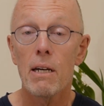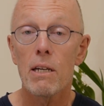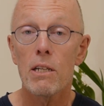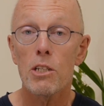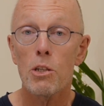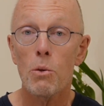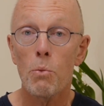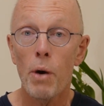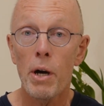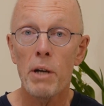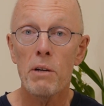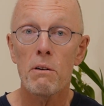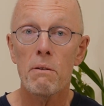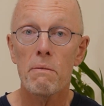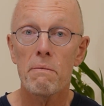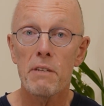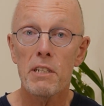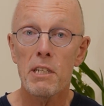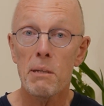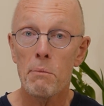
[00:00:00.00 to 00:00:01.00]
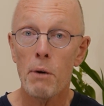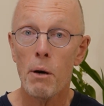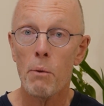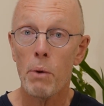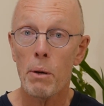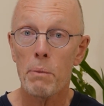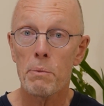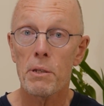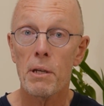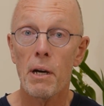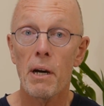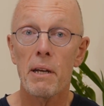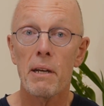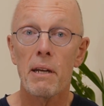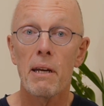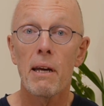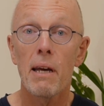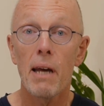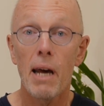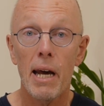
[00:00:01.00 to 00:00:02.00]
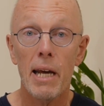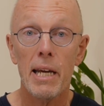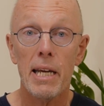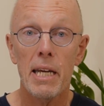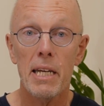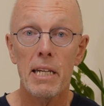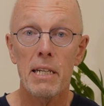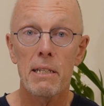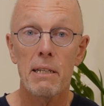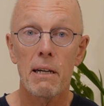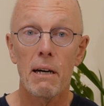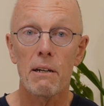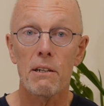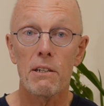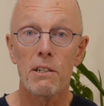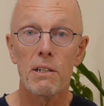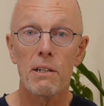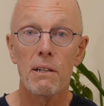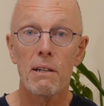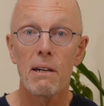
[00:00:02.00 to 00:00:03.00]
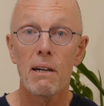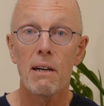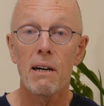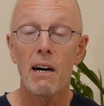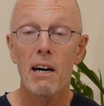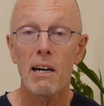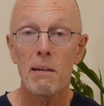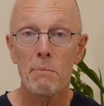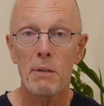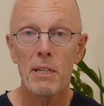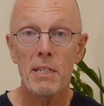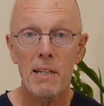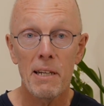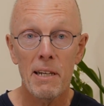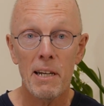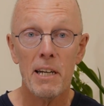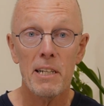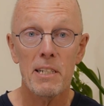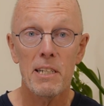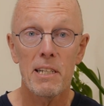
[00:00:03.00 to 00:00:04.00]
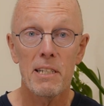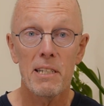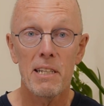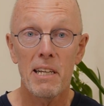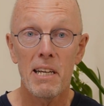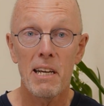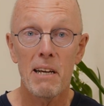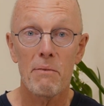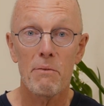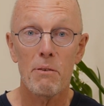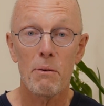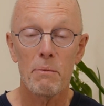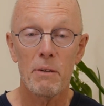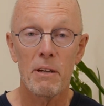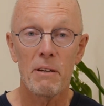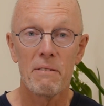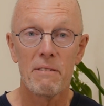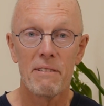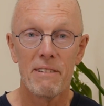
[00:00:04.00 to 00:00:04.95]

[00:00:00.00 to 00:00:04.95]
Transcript: So why not visit my website and get in touch? I'd be delighted to hear from you.